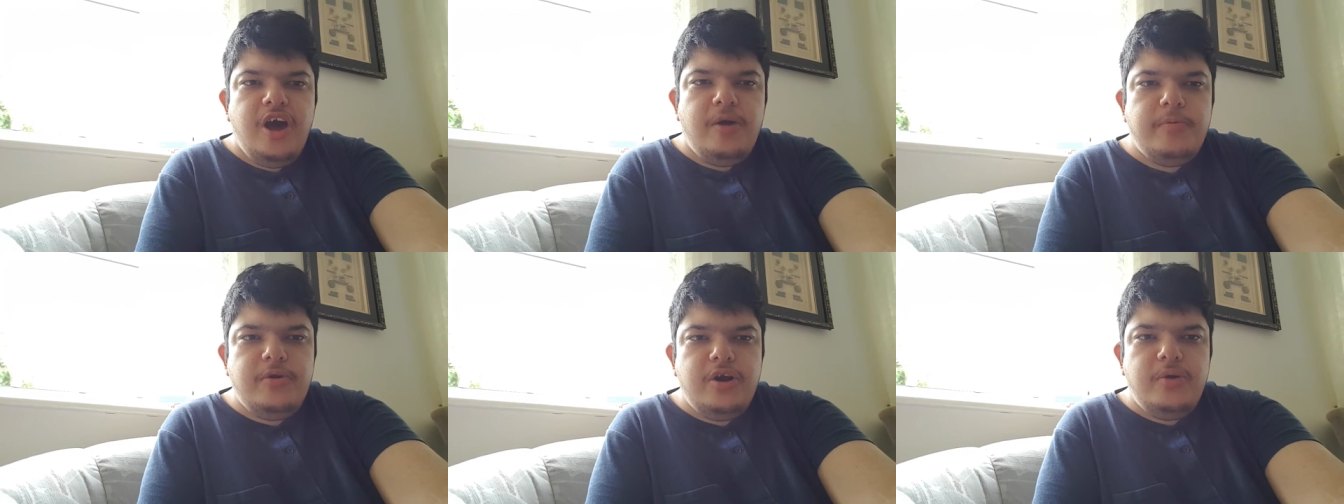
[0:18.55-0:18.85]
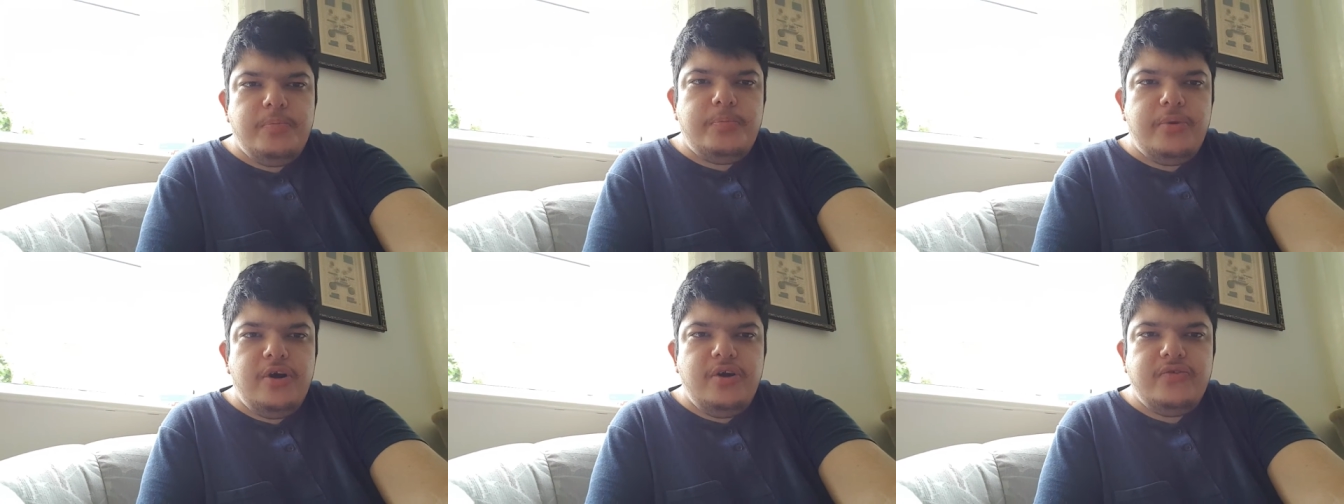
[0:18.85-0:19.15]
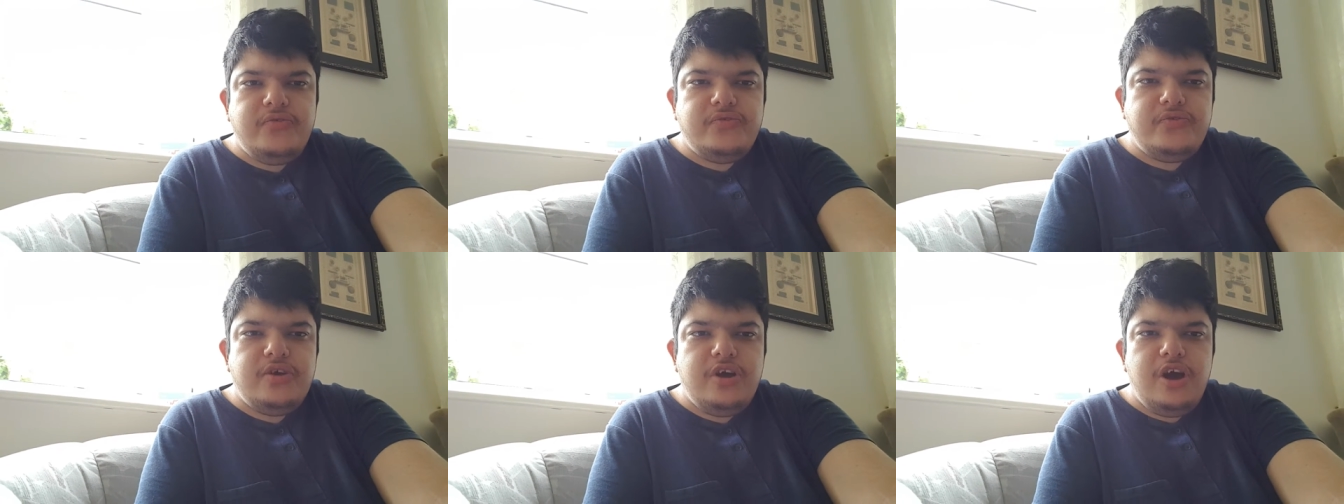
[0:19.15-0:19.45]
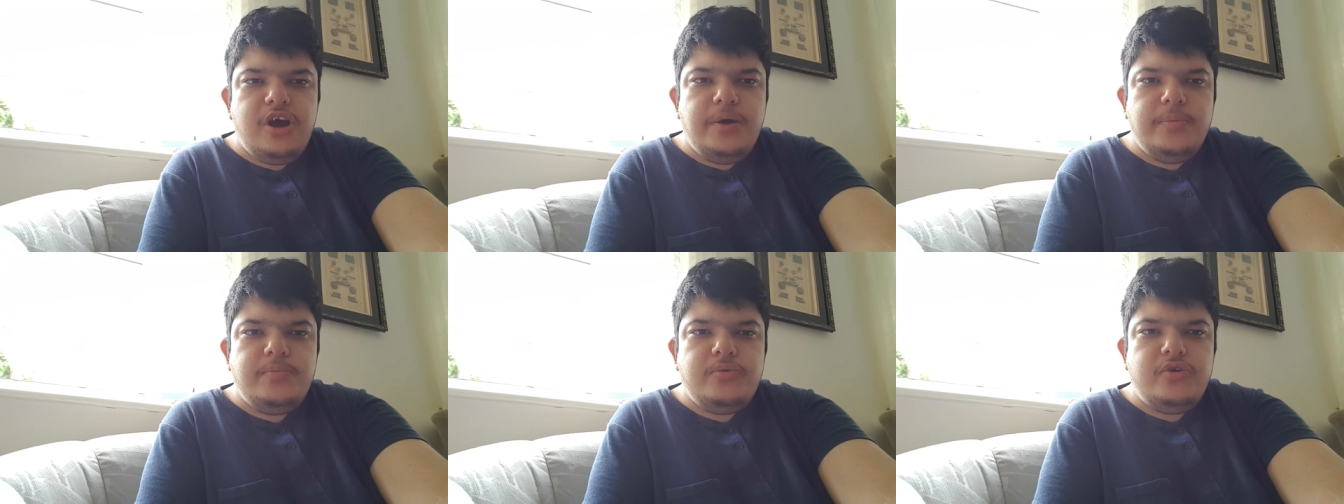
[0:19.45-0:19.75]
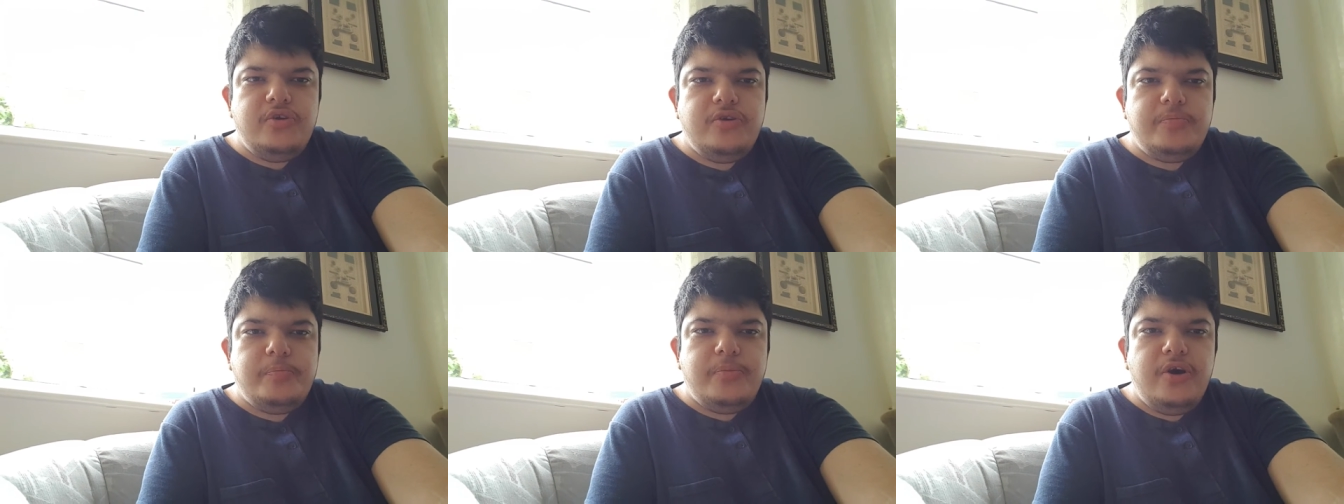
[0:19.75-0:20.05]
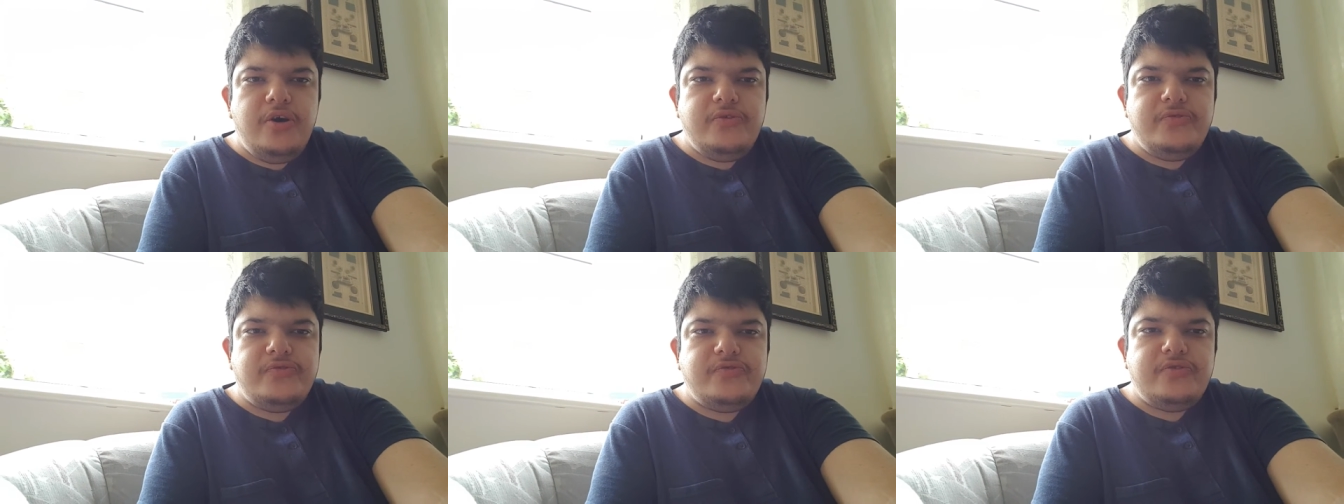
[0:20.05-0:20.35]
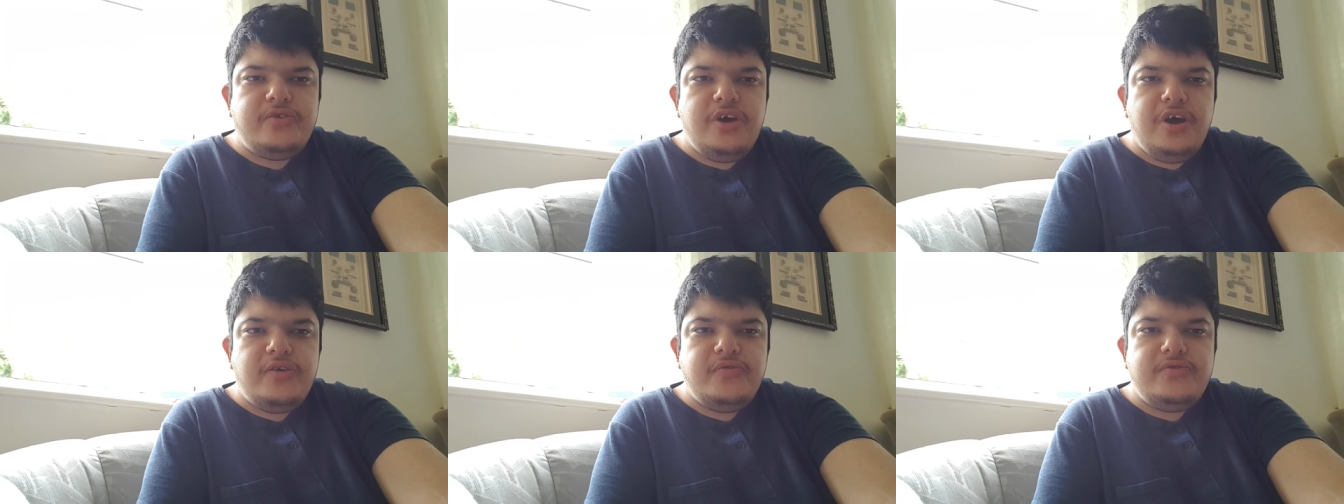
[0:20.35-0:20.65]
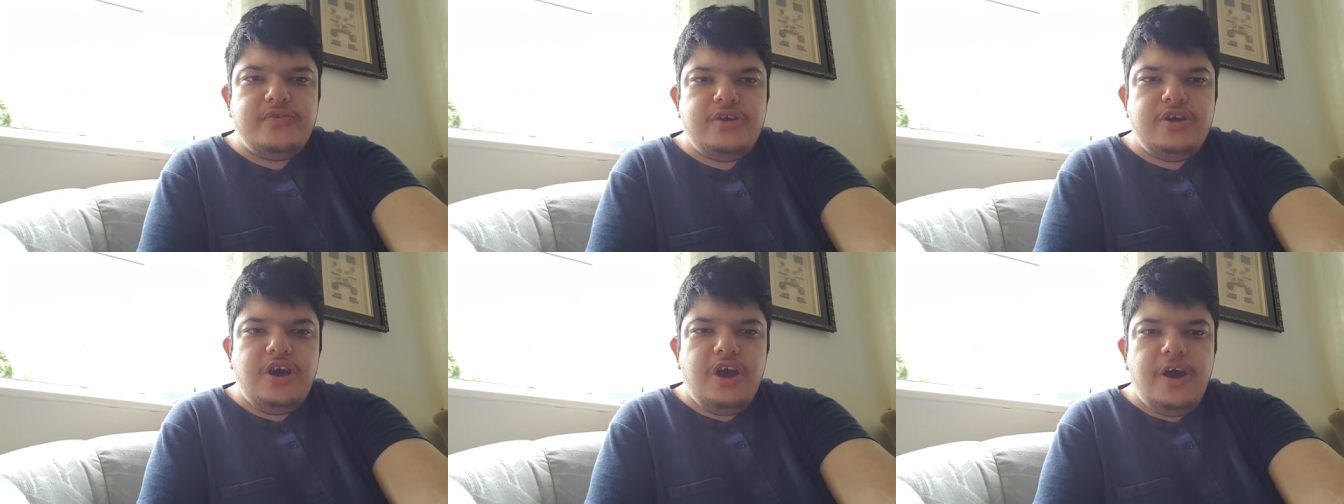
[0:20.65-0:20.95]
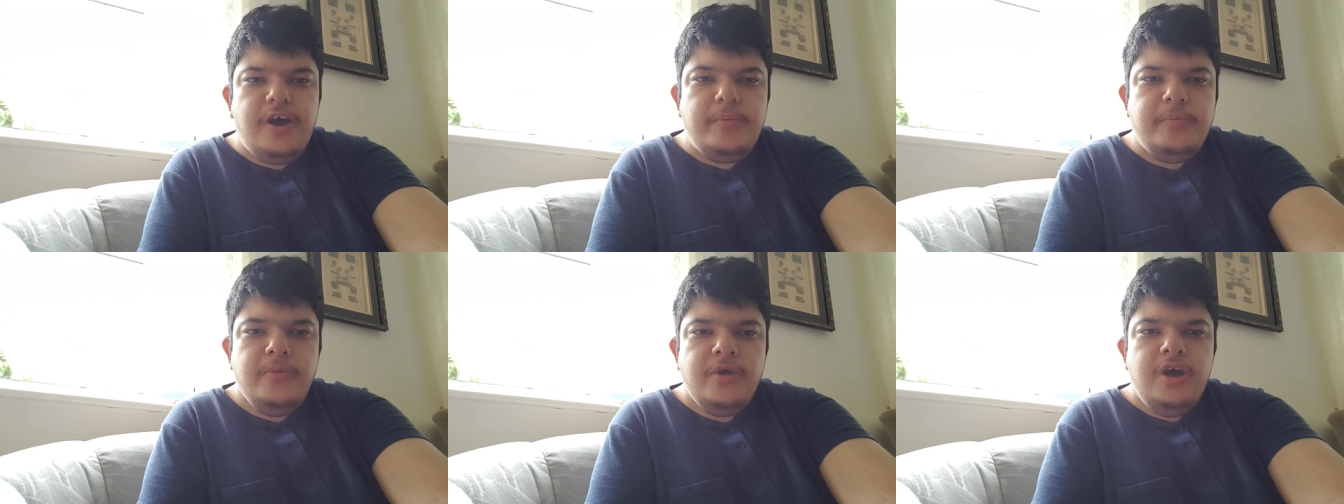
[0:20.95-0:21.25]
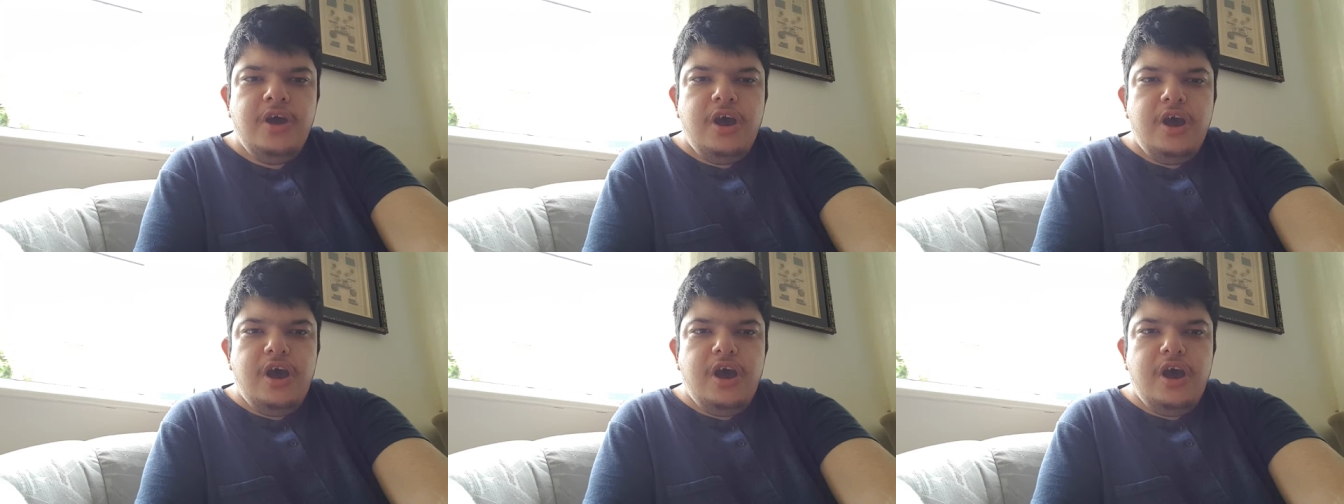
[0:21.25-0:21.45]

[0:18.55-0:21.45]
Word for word: I'm gonna post uh, good posts, uh, so yeah,